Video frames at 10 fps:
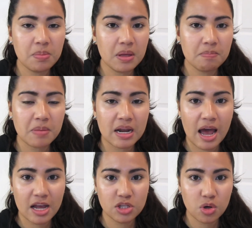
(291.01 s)
but
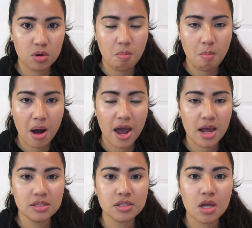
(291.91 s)
I don't
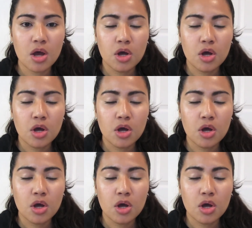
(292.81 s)
mind.